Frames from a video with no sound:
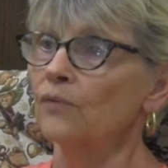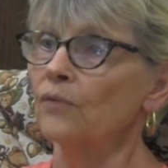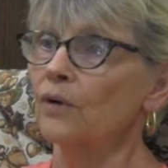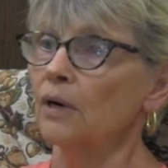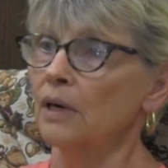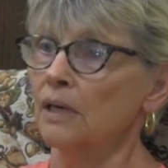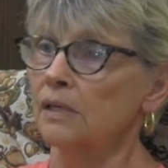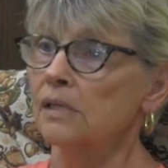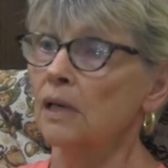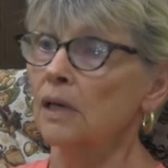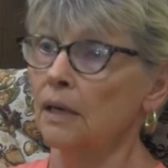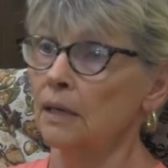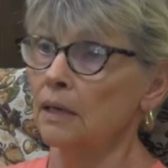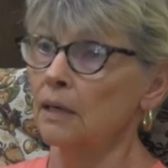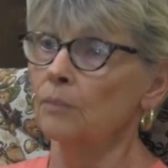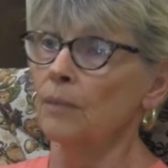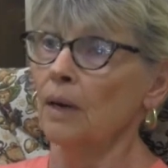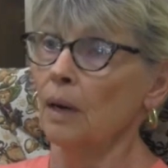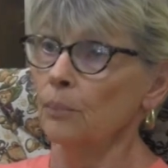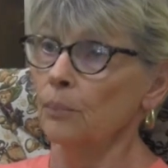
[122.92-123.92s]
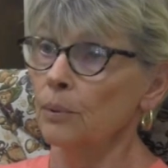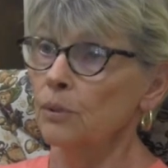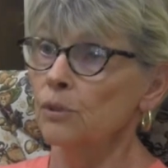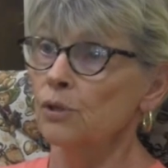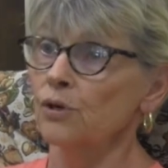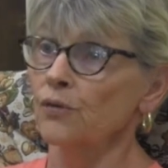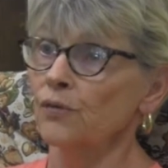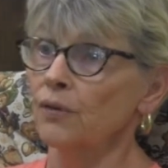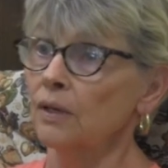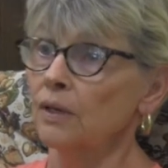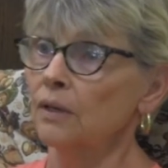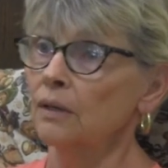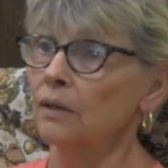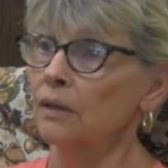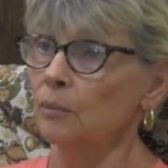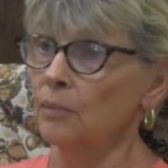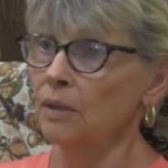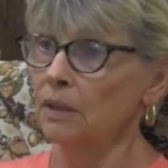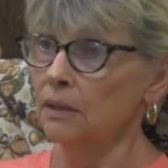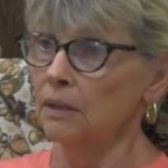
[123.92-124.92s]
very excited about preserving
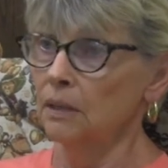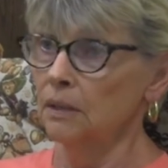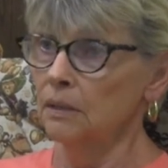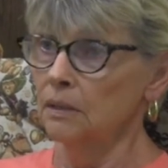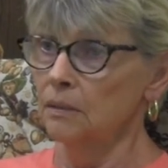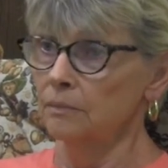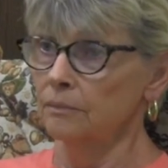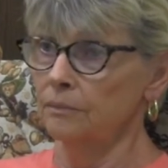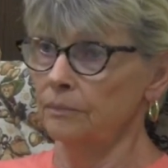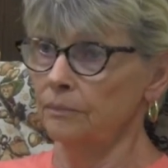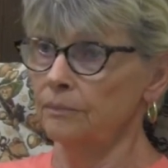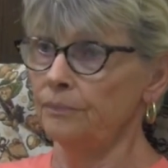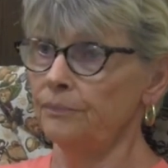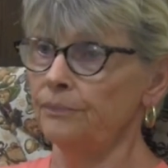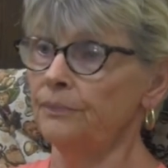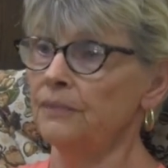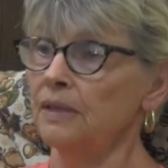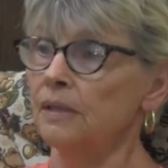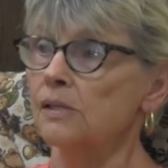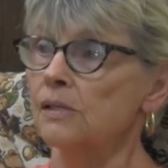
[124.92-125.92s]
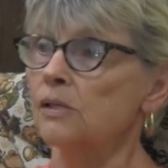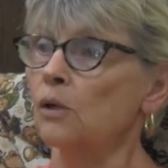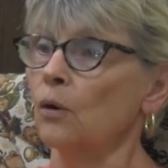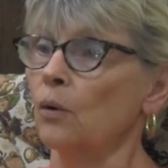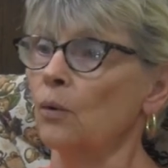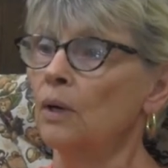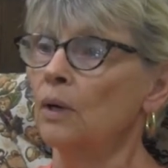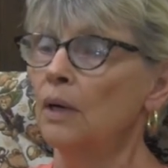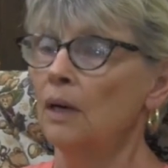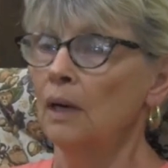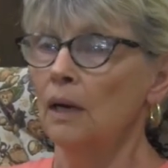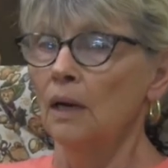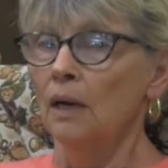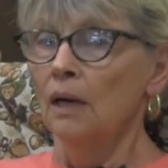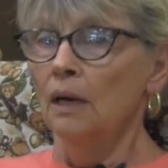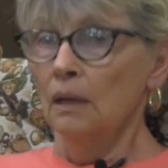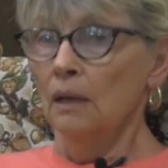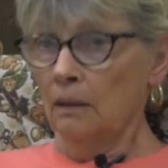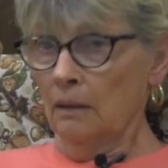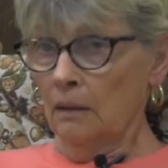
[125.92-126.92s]
the buildings. And so
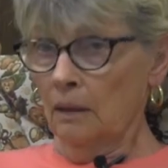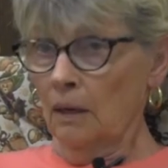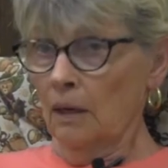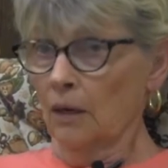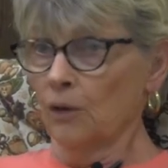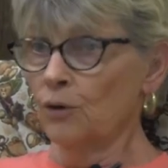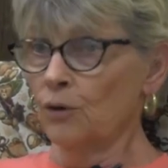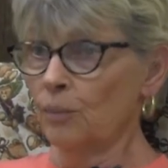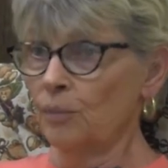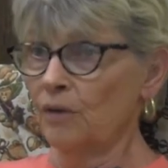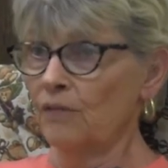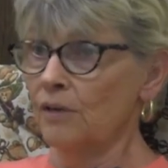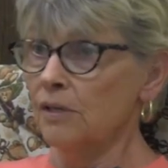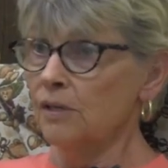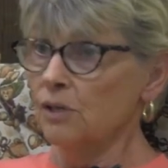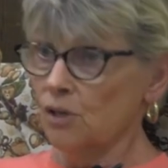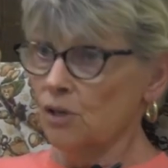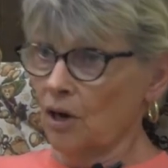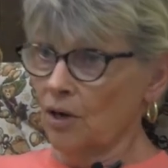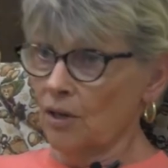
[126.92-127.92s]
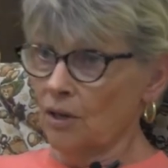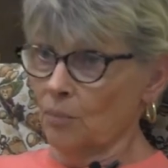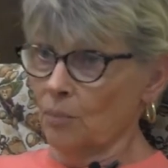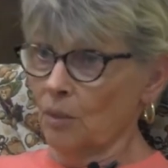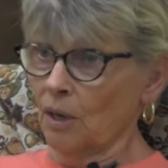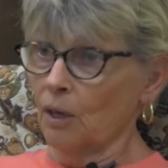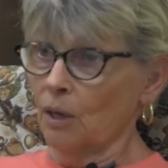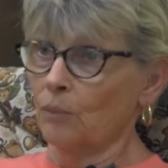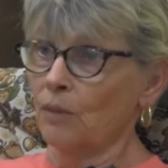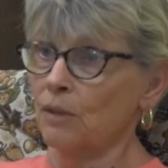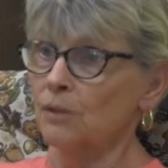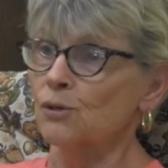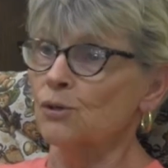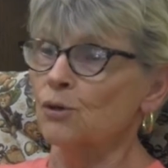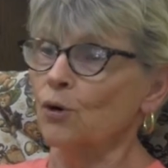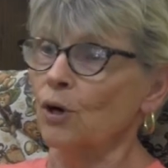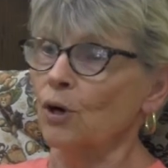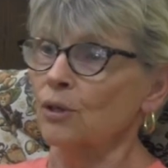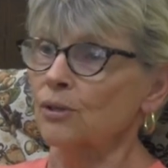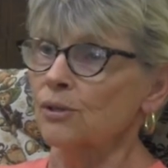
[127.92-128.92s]
a group of us started the Buncom
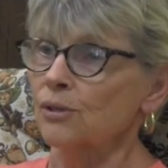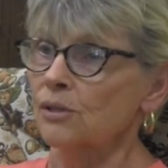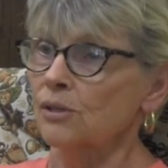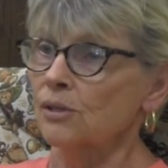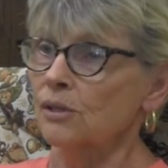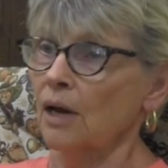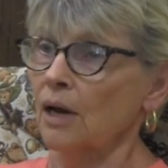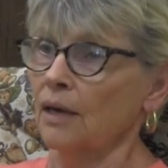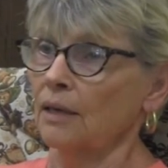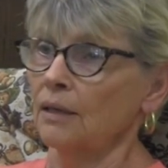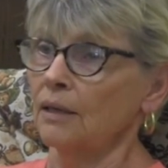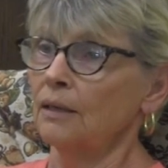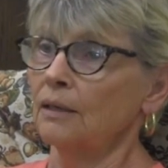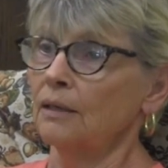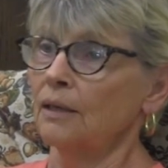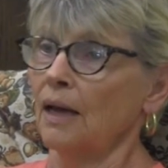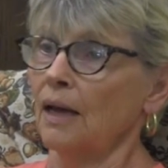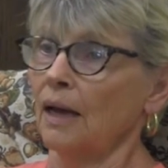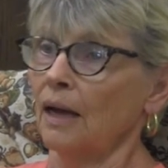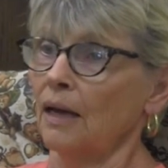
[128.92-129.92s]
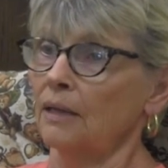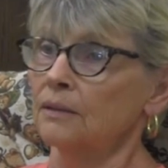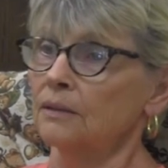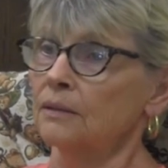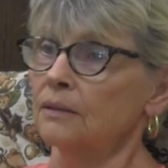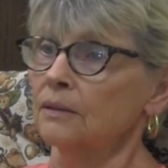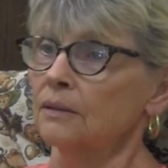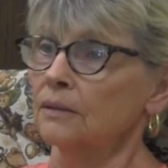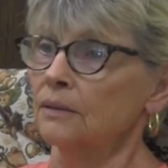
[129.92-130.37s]
Historical Society, and